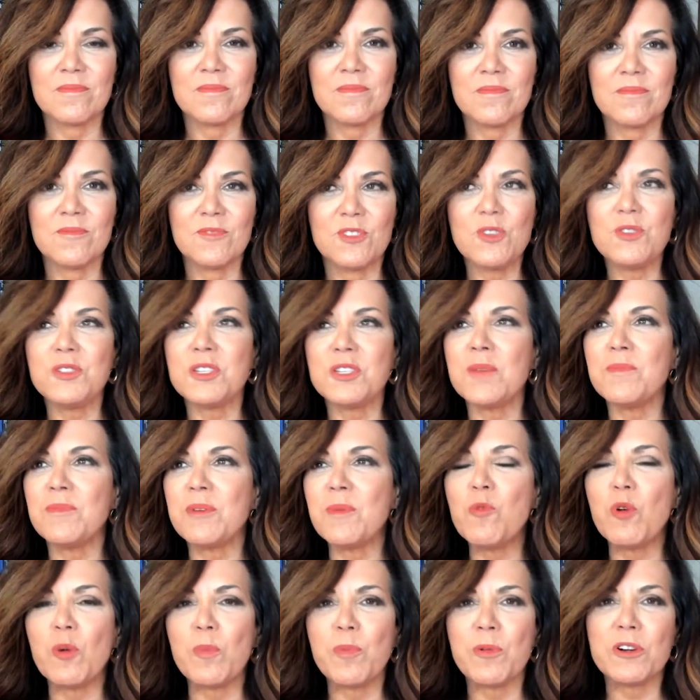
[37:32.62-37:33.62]
Do something
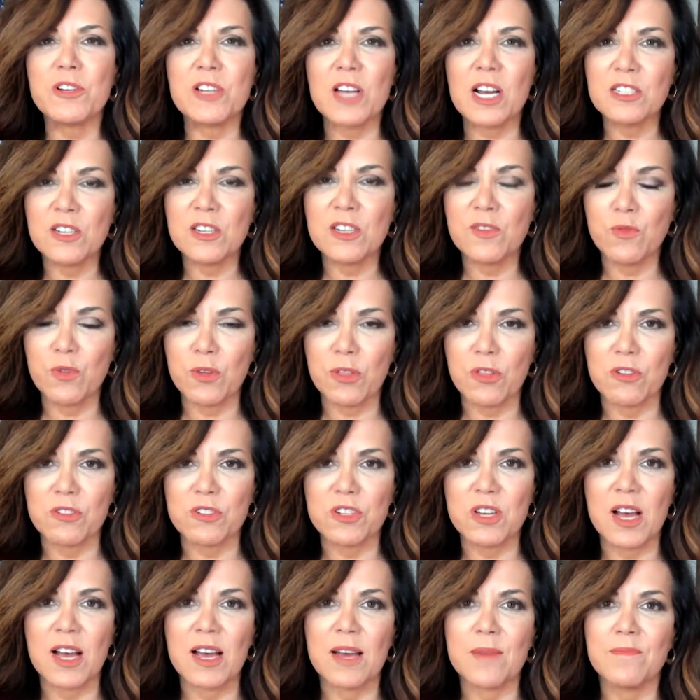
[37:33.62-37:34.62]
more productive with your
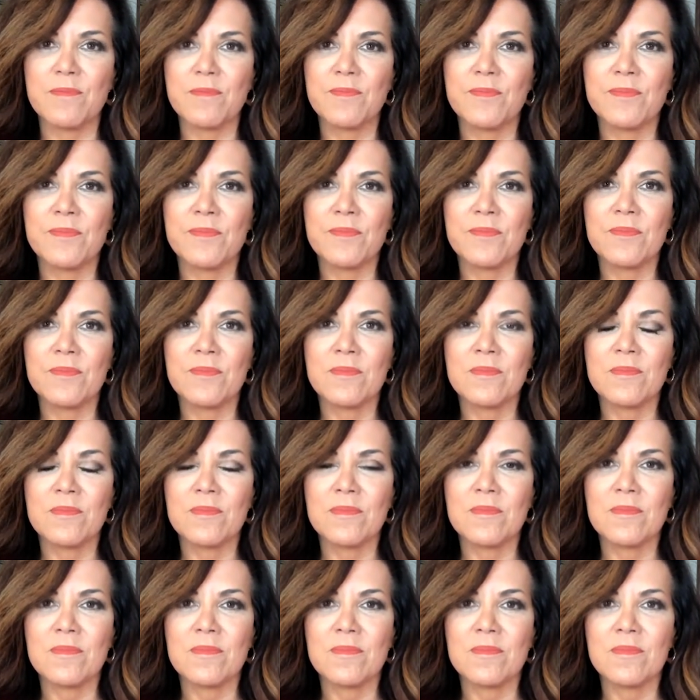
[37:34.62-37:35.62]
time.
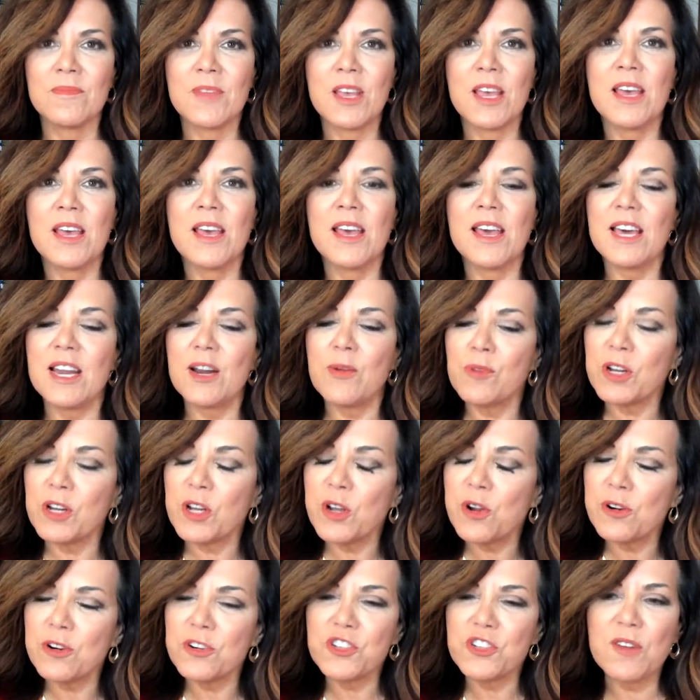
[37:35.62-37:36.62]
And I want to
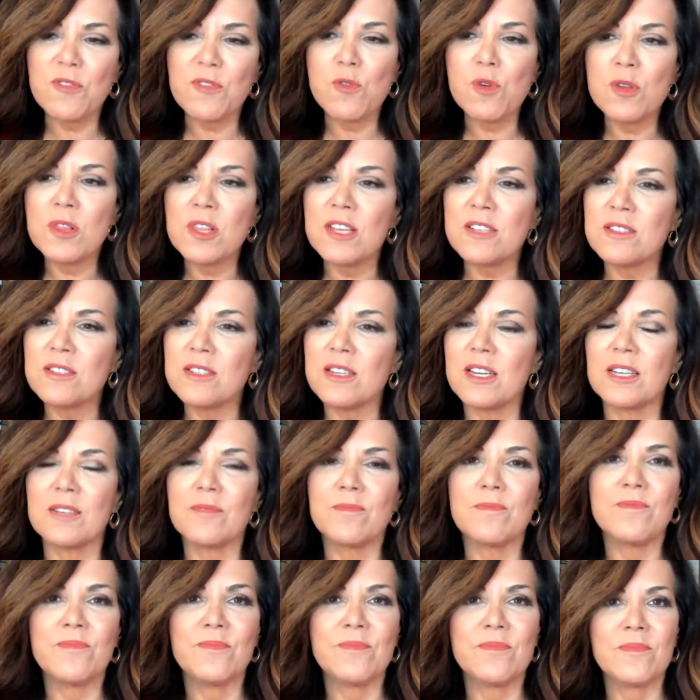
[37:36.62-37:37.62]
encourage everyone listening,
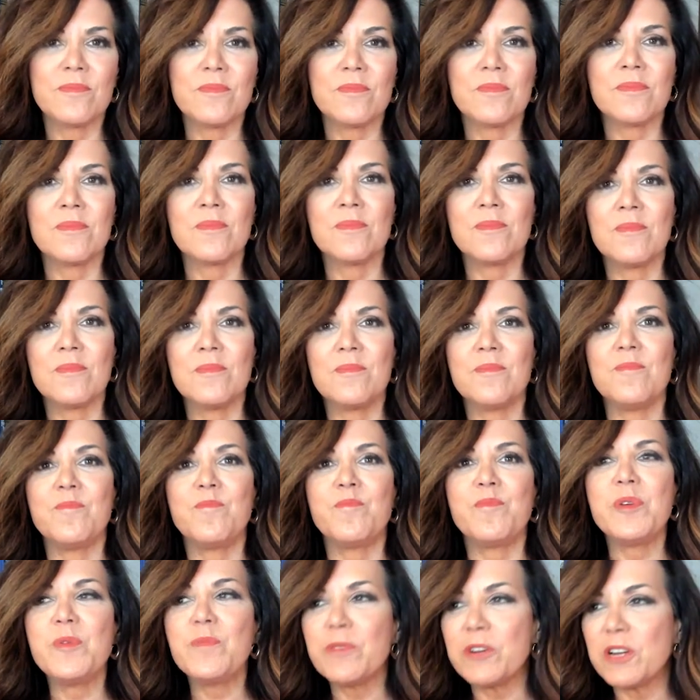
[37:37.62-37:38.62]

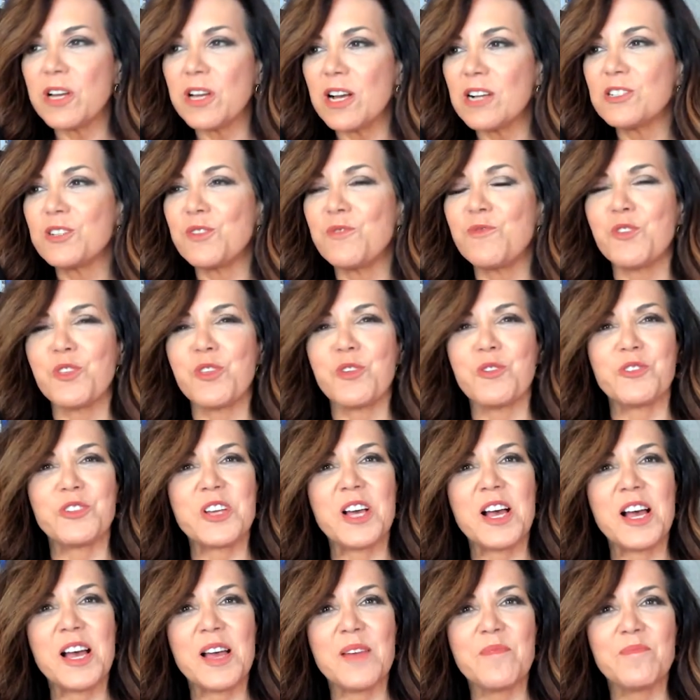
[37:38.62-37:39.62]
be productive with your
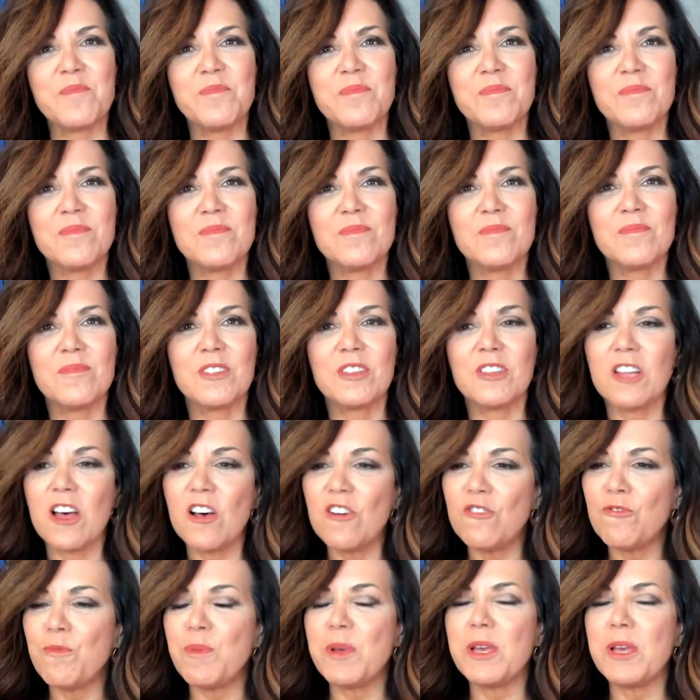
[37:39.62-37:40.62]
time.
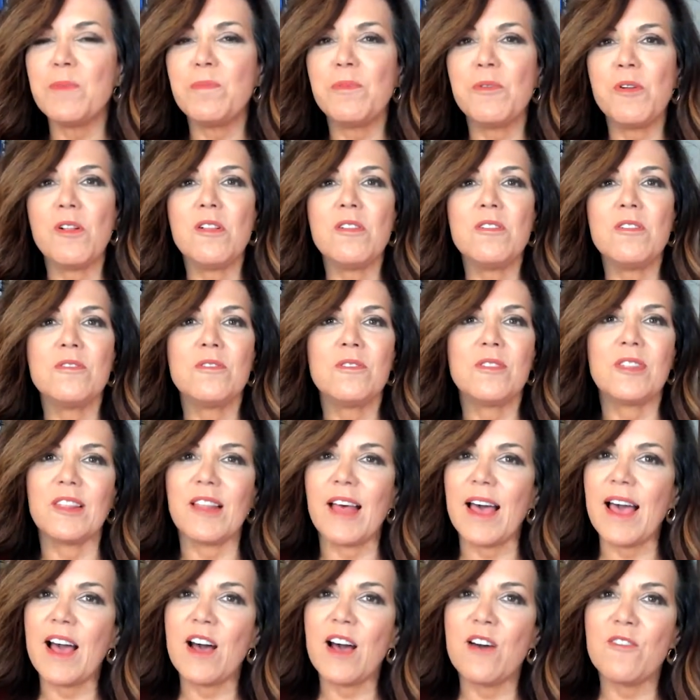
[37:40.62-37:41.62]
Love people,
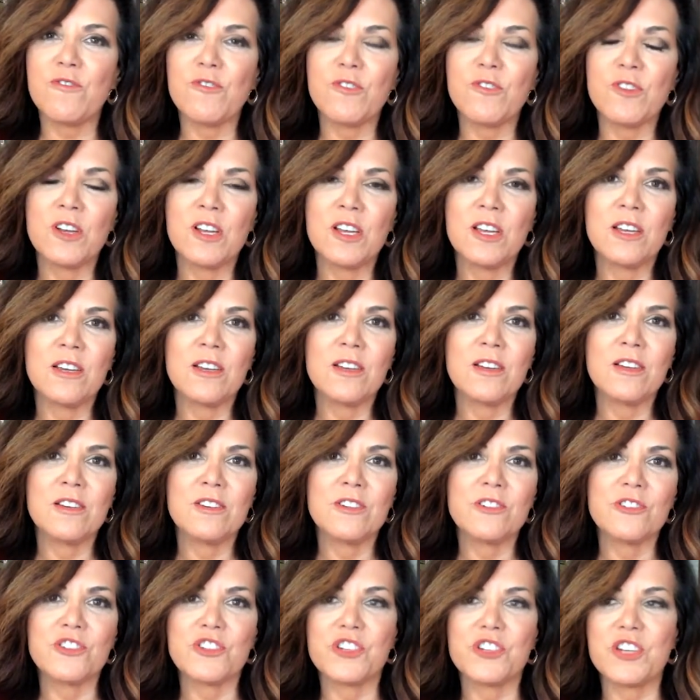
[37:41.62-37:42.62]
laugh,
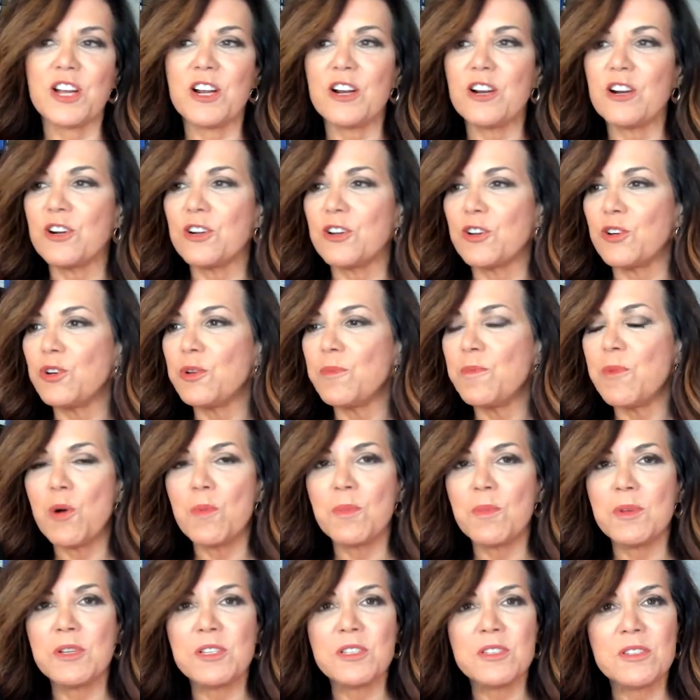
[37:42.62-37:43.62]
share good
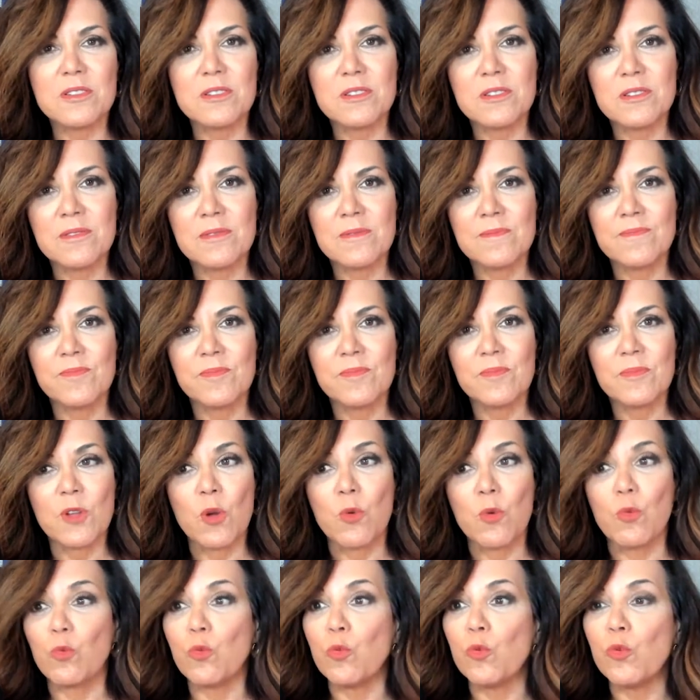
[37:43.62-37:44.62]
moments,
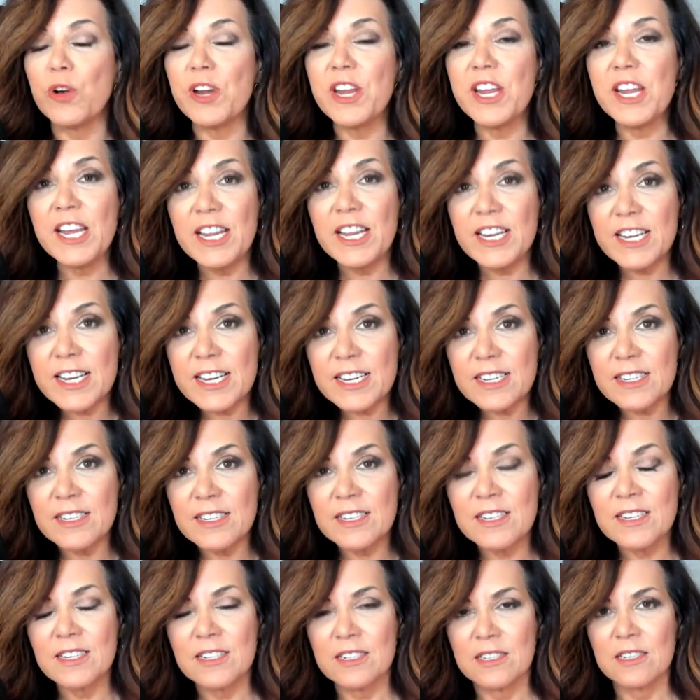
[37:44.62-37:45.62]
read,
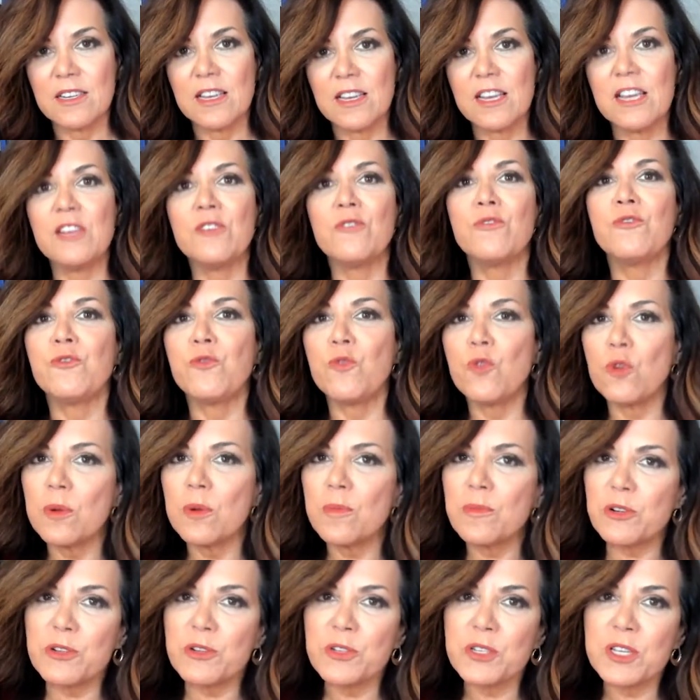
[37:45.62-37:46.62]

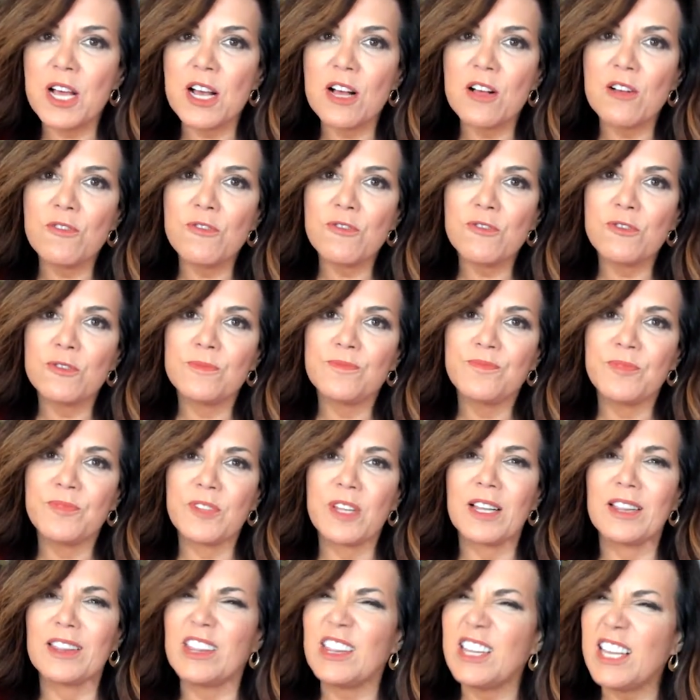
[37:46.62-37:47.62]
inform yourself,
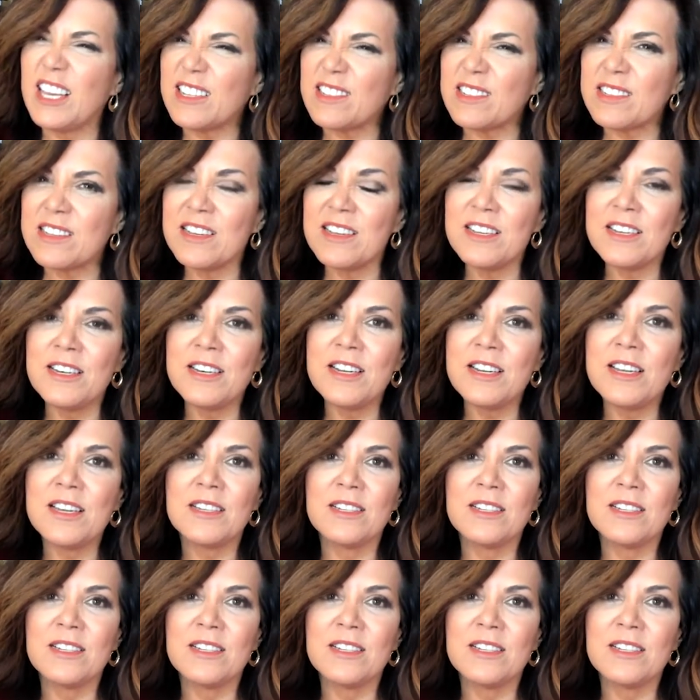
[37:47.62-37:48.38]
listen